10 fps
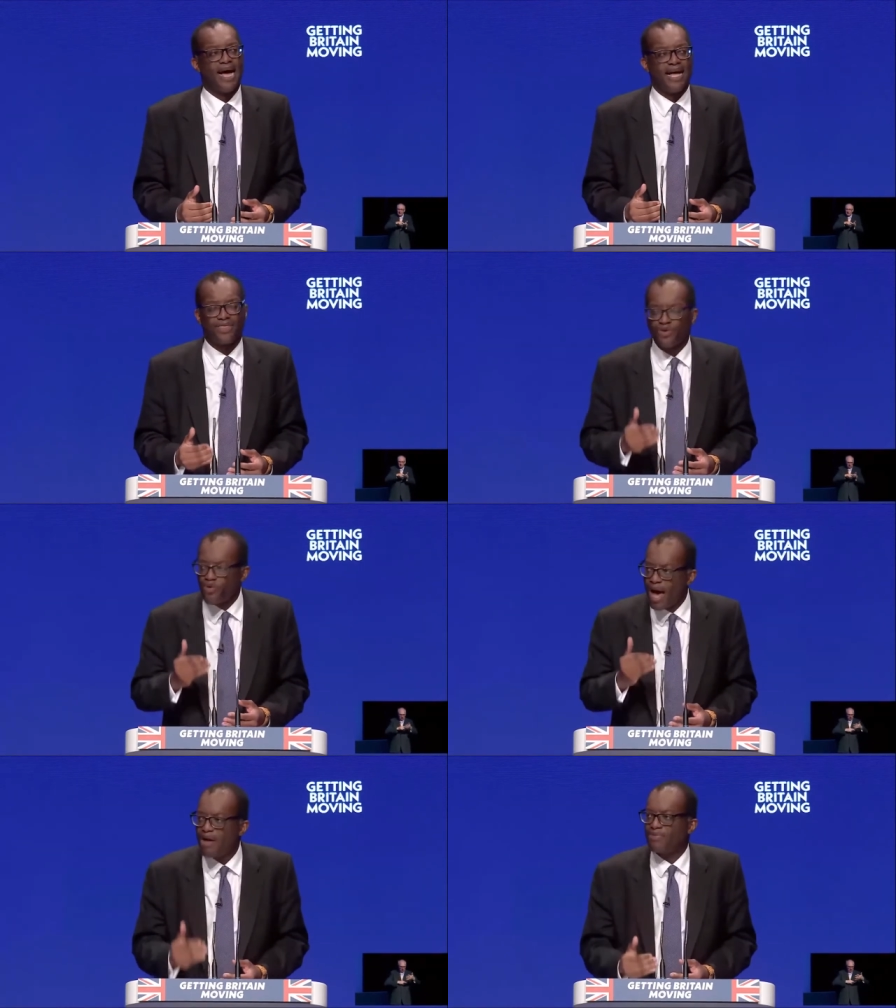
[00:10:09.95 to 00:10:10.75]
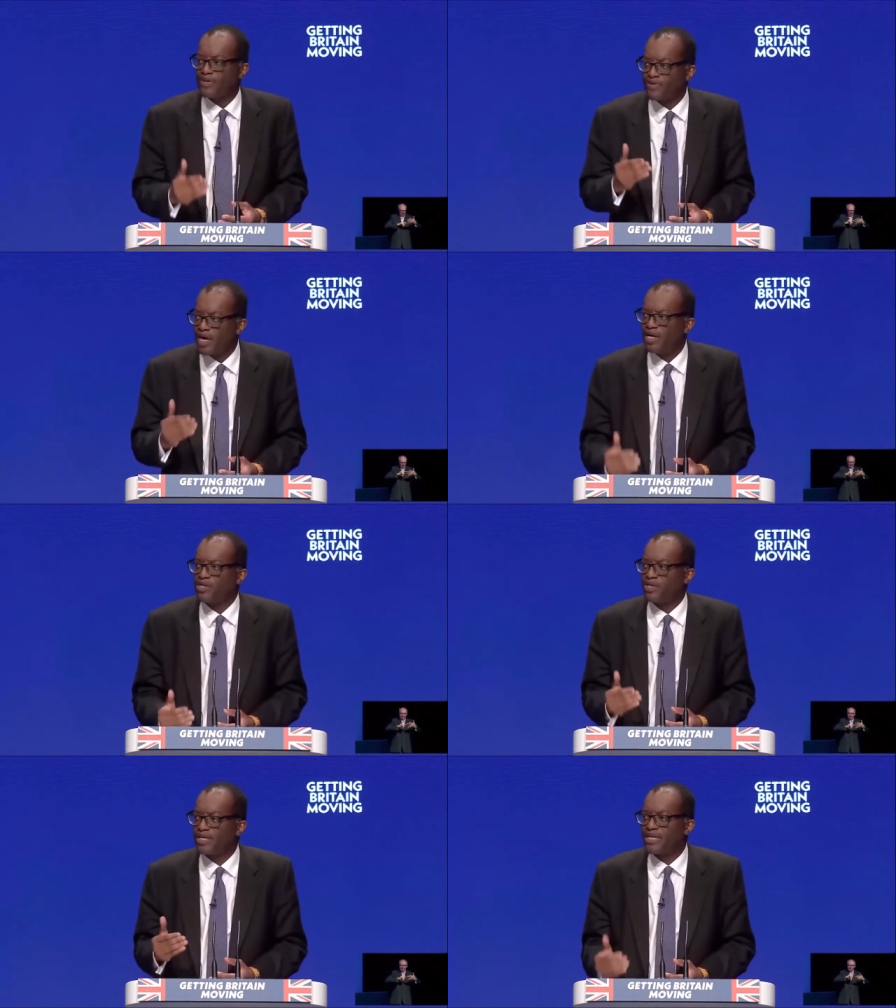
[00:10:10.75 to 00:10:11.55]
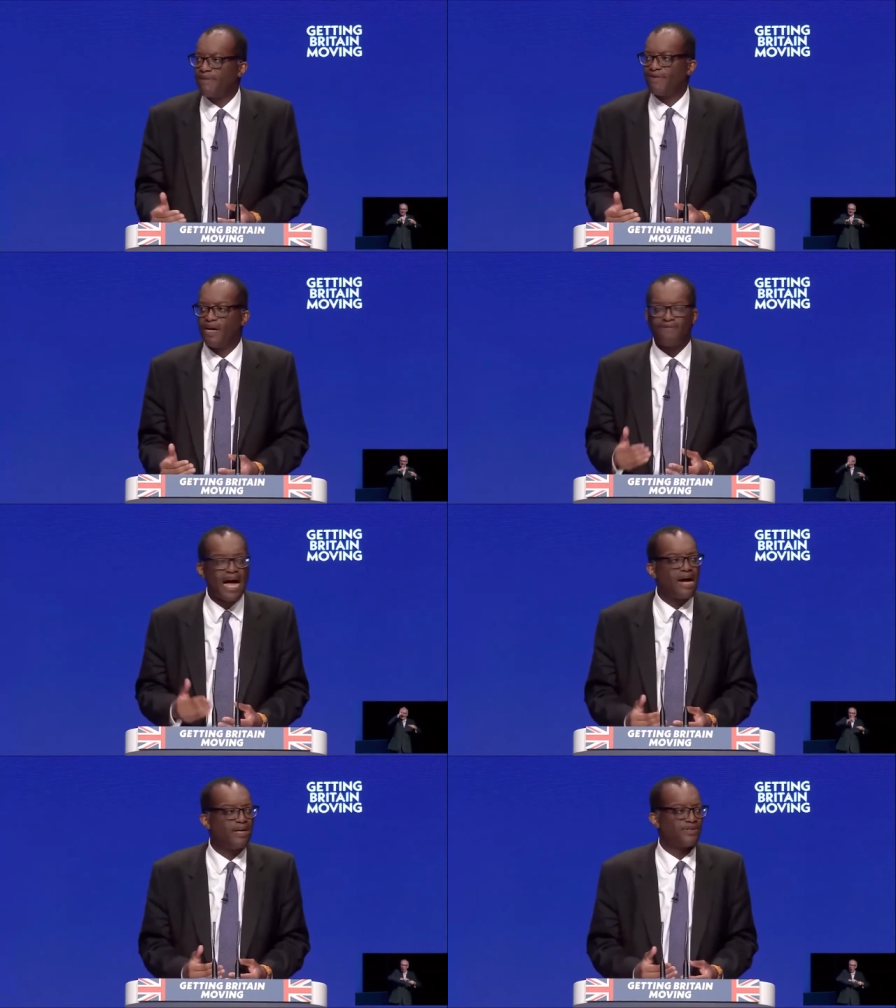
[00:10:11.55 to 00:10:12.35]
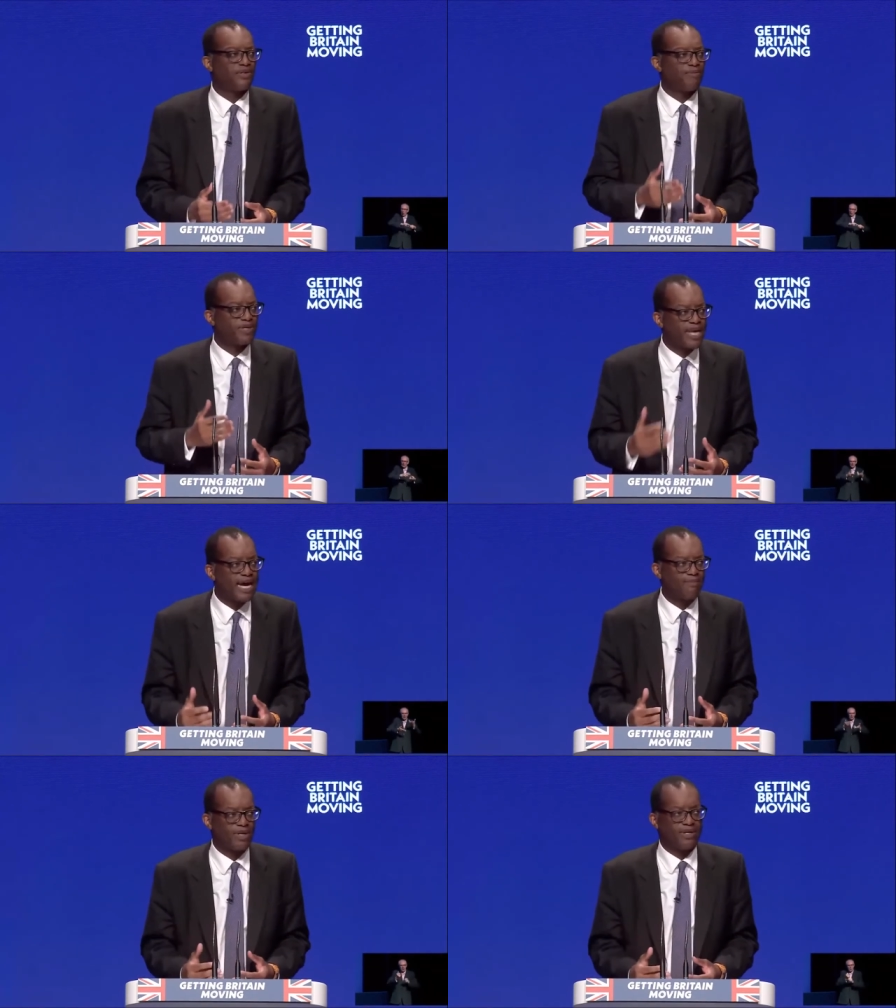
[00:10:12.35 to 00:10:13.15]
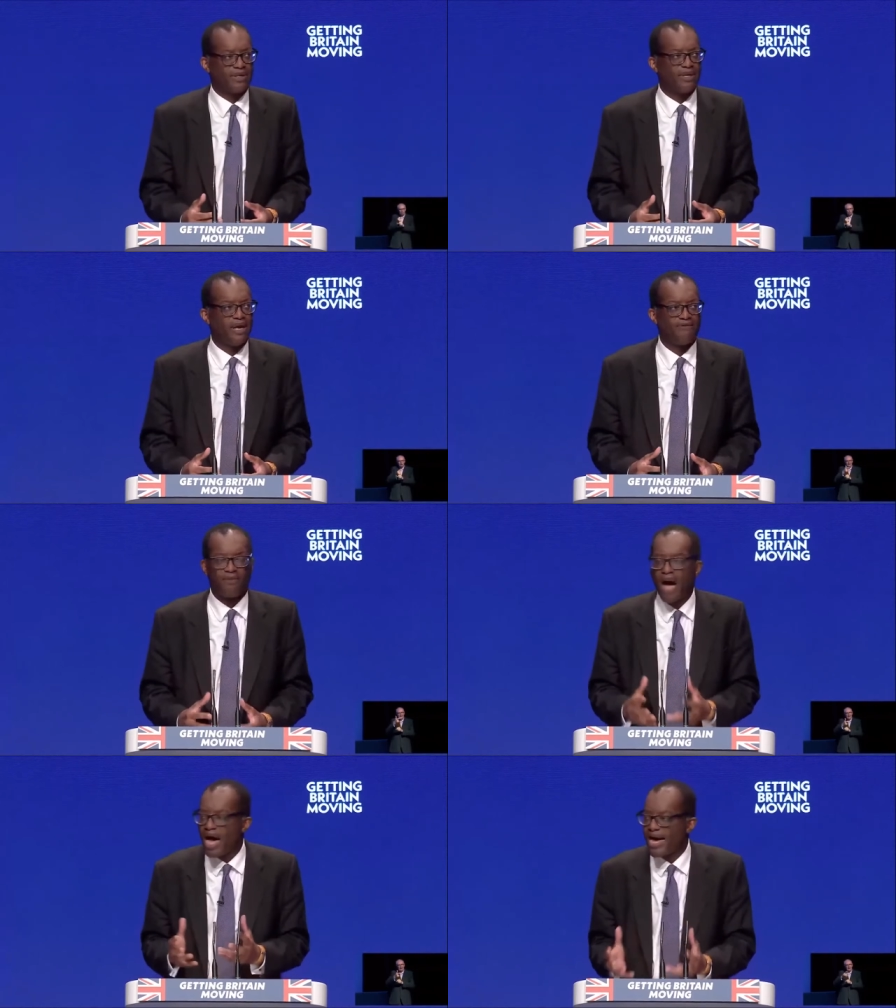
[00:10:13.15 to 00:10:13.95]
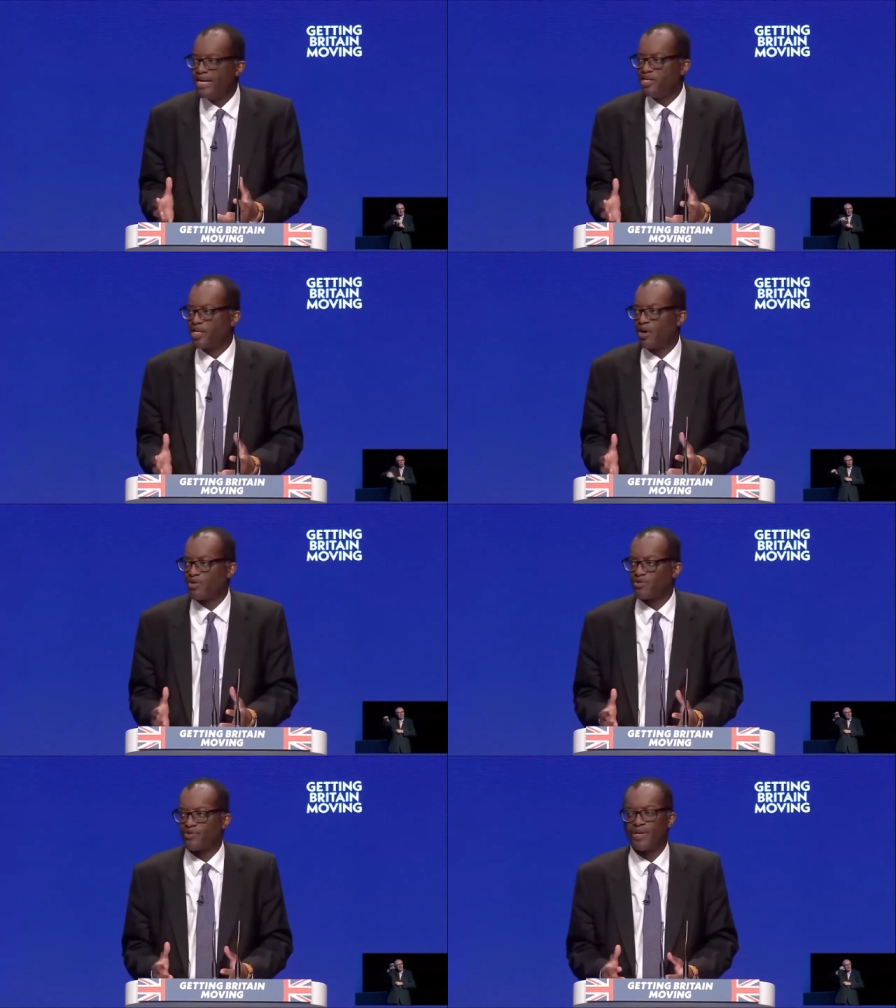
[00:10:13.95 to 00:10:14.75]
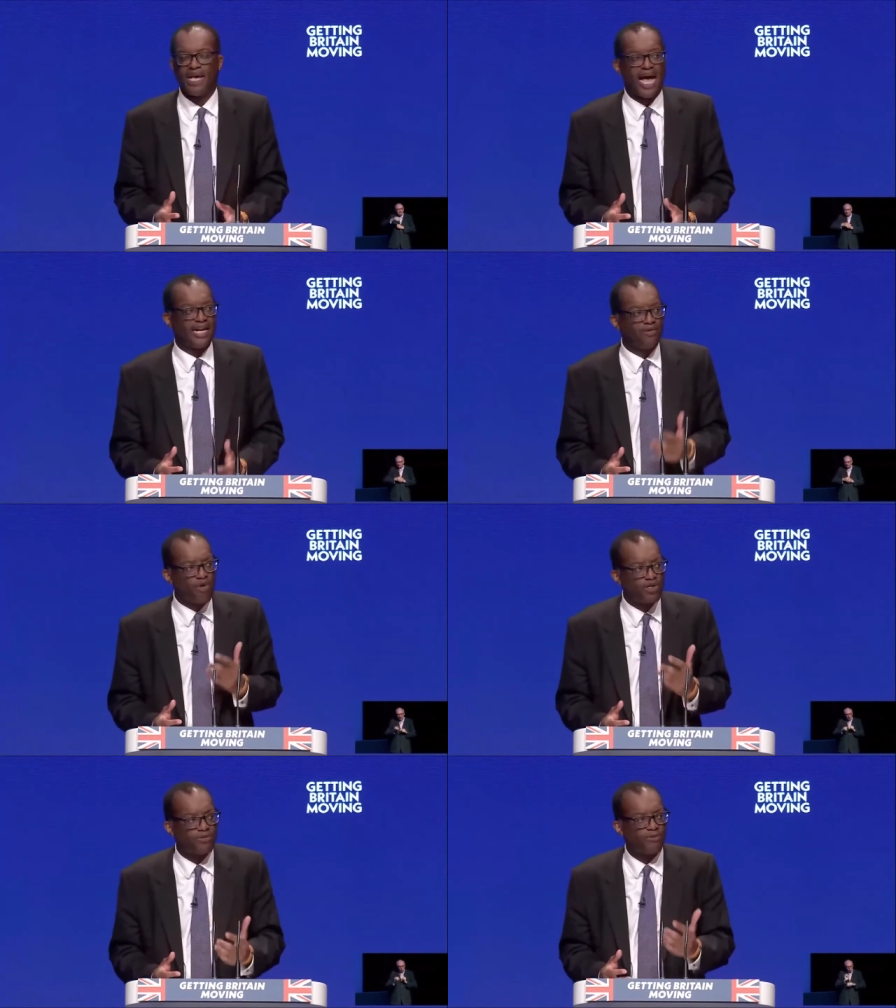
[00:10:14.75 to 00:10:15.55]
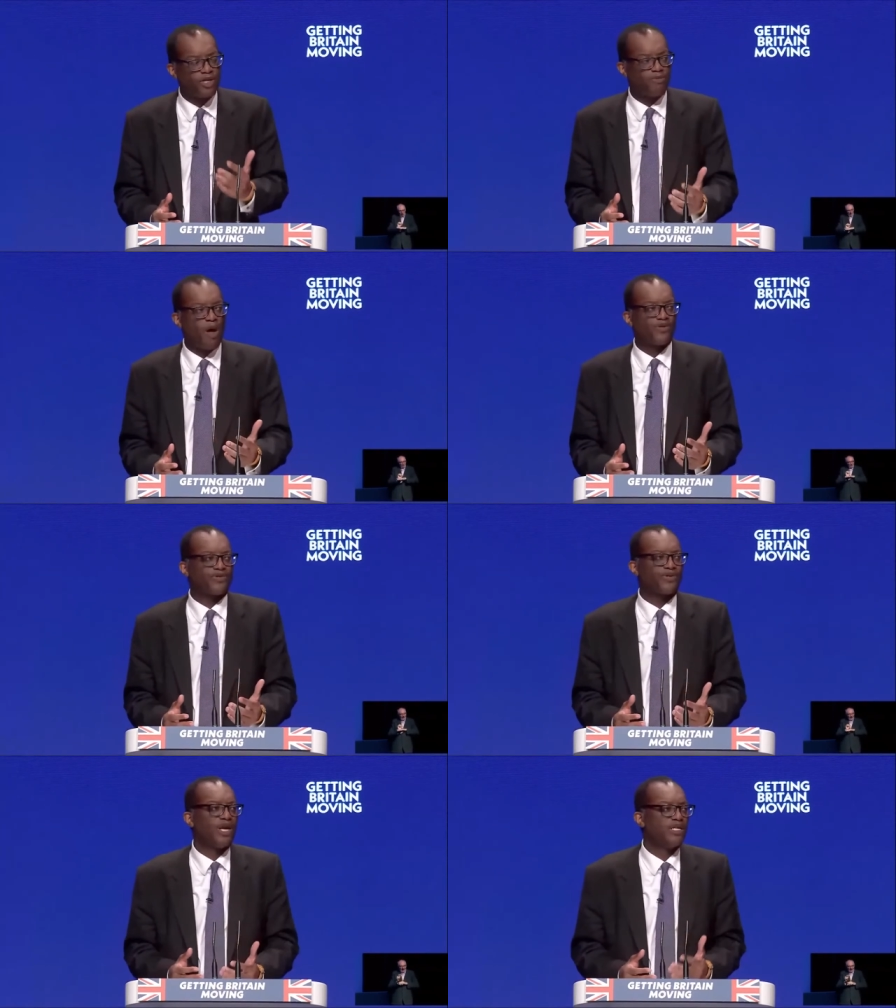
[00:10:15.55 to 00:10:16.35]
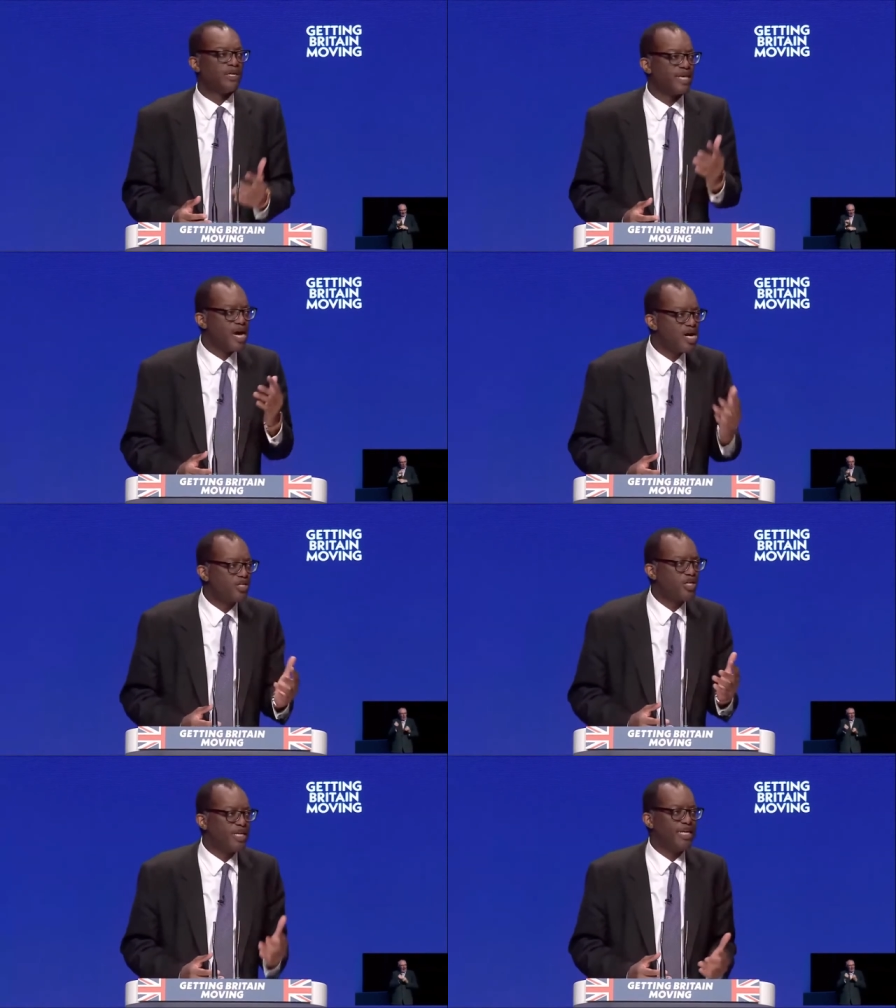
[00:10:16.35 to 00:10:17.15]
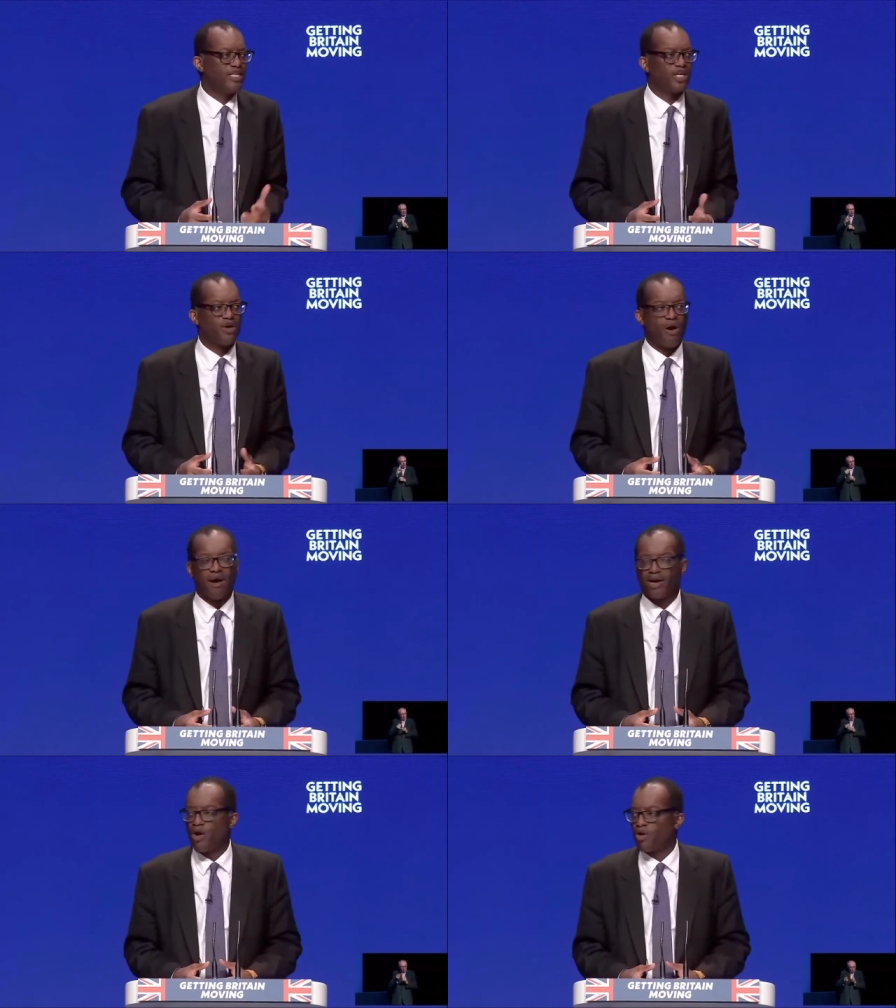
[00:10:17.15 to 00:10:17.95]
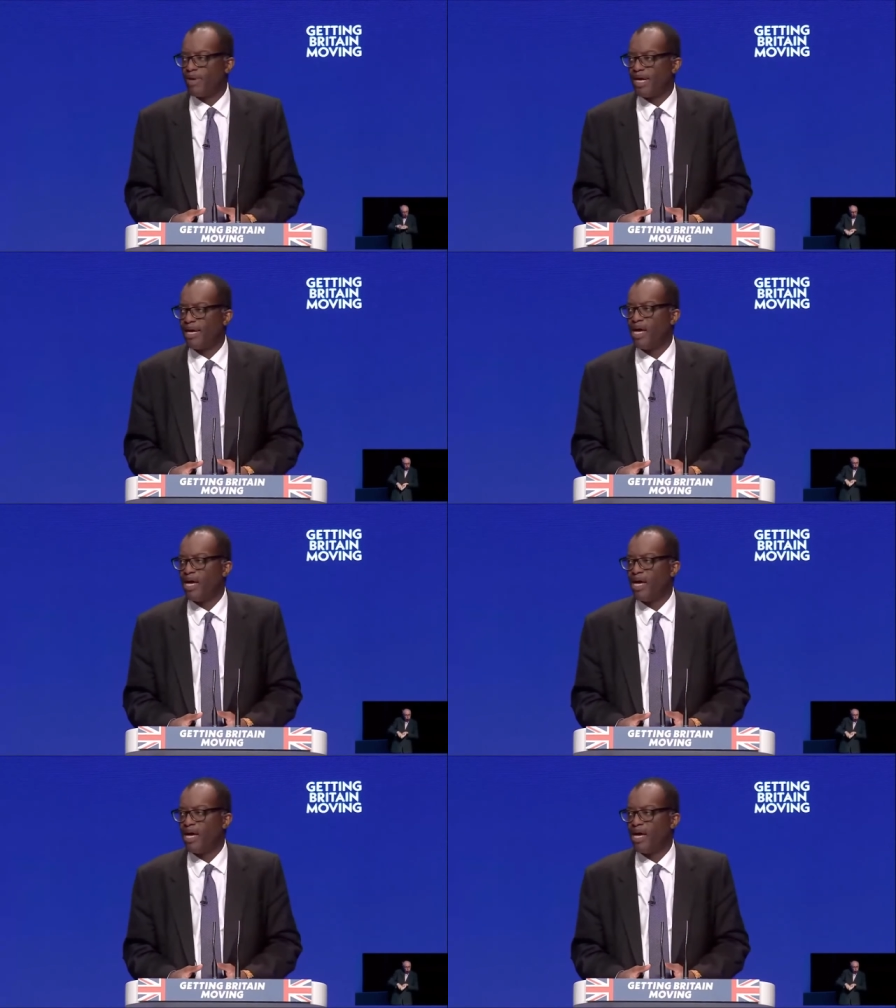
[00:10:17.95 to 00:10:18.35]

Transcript: And throughout this urgent endeavour of ours to protect Britain from high energy costs, and in response to the urgent need to grow our economy,